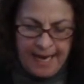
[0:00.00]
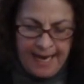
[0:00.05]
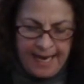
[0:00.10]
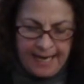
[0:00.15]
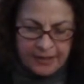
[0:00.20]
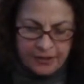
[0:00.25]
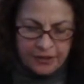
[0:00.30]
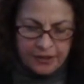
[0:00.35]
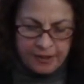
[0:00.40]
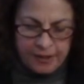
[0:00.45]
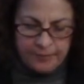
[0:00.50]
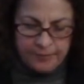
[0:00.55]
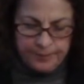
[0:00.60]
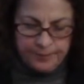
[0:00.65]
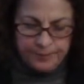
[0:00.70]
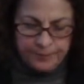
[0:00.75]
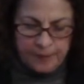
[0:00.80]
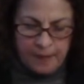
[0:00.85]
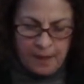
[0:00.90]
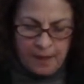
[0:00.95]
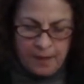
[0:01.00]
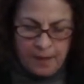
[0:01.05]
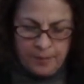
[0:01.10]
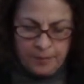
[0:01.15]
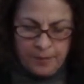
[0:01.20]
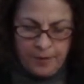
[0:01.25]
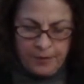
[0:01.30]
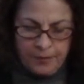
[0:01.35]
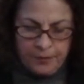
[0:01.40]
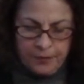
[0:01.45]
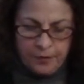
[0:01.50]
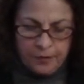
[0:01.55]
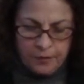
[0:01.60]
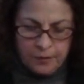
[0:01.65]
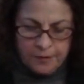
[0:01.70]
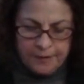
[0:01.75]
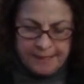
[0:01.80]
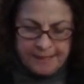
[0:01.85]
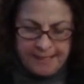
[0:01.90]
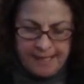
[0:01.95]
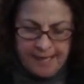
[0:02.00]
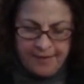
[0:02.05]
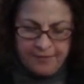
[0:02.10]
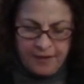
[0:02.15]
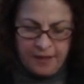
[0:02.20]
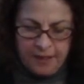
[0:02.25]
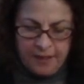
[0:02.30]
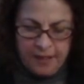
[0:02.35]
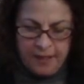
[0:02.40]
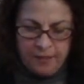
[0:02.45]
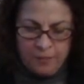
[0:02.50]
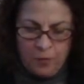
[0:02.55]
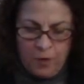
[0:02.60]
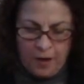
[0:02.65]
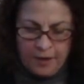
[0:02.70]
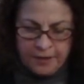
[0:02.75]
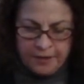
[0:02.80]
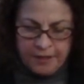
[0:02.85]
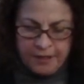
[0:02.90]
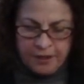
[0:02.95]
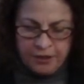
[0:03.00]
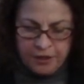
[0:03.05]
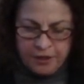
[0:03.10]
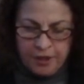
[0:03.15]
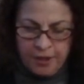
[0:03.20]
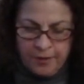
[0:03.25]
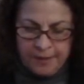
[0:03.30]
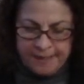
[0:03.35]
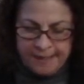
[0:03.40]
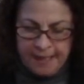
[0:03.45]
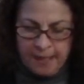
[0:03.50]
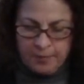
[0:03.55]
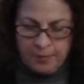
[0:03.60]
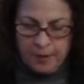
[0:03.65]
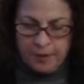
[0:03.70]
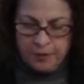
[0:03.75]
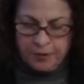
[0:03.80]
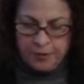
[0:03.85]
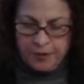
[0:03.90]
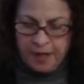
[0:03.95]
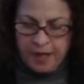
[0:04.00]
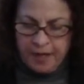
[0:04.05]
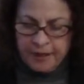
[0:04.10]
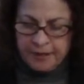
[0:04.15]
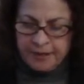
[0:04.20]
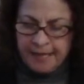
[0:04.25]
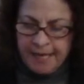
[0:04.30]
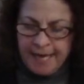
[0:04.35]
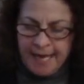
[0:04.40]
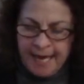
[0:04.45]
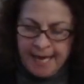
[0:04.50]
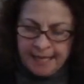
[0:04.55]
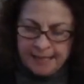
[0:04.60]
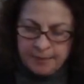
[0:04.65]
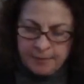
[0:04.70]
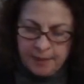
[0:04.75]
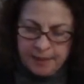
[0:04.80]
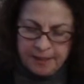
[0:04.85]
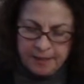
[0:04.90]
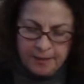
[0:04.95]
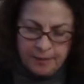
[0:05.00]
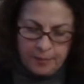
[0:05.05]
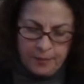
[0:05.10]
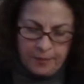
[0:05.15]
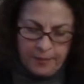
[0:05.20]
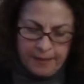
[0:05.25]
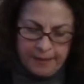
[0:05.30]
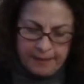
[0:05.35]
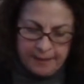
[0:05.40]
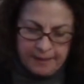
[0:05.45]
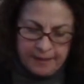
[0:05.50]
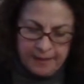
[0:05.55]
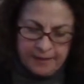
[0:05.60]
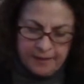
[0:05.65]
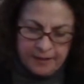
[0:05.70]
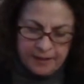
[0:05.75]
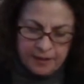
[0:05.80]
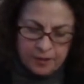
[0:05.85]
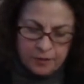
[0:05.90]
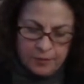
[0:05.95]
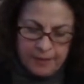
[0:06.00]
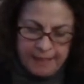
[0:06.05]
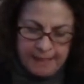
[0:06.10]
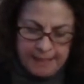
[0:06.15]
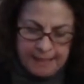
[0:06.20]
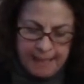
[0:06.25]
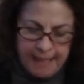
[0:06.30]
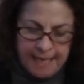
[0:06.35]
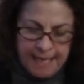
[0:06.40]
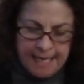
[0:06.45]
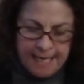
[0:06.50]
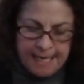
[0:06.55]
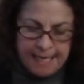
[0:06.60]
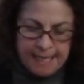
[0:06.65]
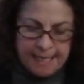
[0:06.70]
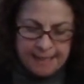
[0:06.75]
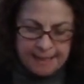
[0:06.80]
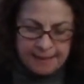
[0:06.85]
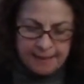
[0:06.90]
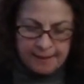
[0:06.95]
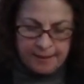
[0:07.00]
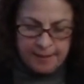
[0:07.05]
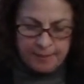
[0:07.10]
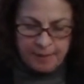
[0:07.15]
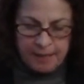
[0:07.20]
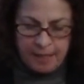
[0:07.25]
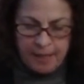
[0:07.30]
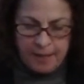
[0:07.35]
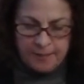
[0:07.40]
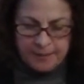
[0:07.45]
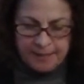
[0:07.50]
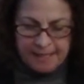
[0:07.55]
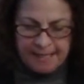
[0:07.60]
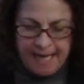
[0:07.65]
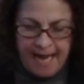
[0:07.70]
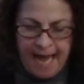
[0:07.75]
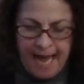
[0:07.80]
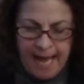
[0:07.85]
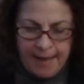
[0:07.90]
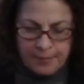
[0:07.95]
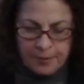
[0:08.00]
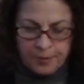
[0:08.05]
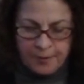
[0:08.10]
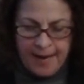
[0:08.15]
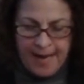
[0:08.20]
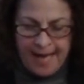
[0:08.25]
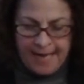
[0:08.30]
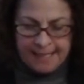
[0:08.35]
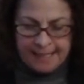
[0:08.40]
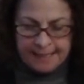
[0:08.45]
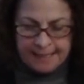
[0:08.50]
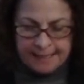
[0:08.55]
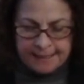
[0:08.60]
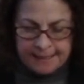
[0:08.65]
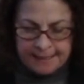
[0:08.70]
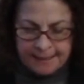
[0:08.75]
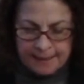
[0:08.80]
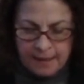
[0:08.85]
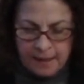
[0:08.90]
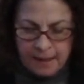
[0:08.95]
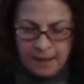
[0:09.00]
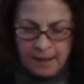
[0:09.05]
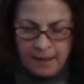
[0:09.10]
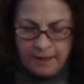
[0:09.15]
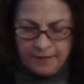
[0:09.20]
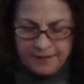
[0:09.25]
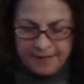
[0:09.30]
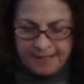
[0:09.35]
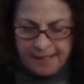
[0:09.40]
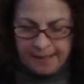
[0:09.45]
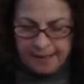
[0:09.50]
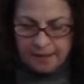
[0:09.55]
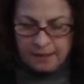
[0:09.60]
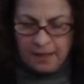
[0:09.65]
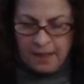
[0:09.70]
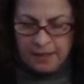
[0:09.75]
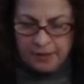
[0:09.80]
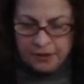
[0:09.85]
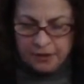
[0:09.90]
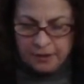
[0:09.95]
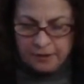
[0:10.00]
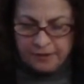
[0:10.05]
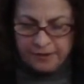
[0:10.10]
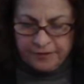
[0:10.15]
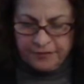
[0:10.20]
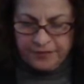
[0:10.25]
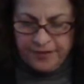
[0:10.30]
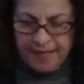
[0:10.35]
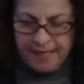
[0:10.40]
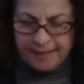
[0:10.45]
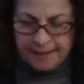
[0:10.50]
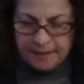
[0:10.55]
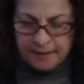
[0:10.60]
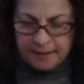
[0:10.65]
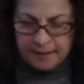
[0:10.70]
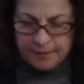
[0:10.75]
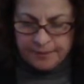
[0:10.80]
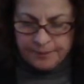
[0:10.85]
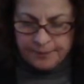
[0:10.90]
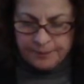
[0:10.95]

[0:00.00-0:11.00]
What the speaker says: action. Both Kristeva and Walkerdine show us how Baudrillard has missed the point that the screen easily becomes an apparatus of psychological defense.